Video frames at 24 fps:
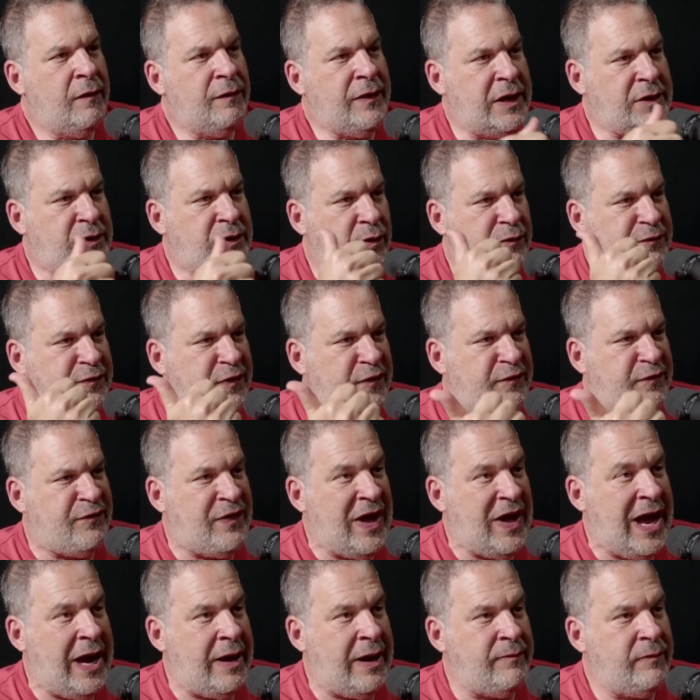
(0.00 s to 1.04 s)
They do it for
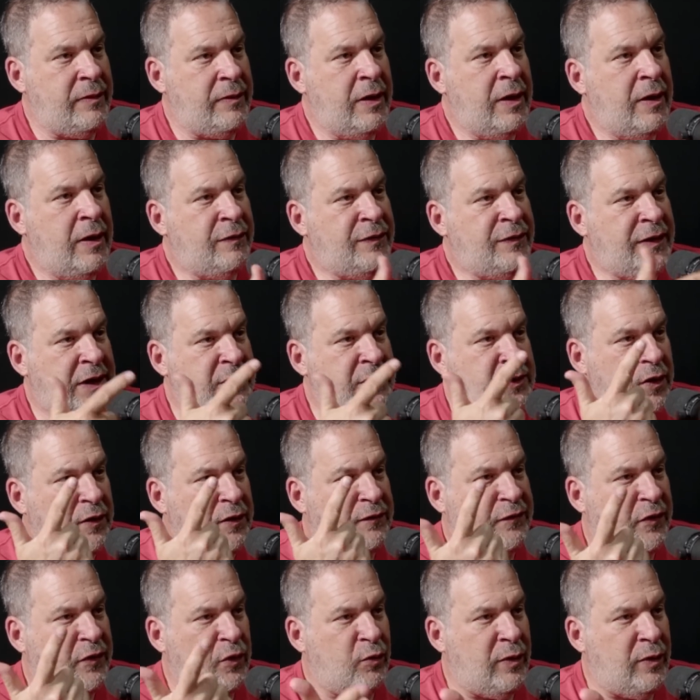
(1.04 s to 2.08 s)
fame. They do
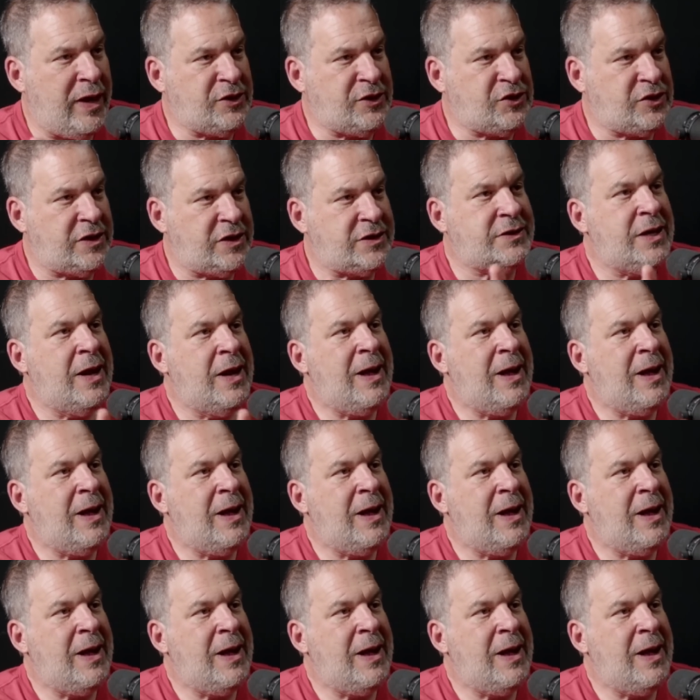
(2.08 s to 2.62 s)
it for riches.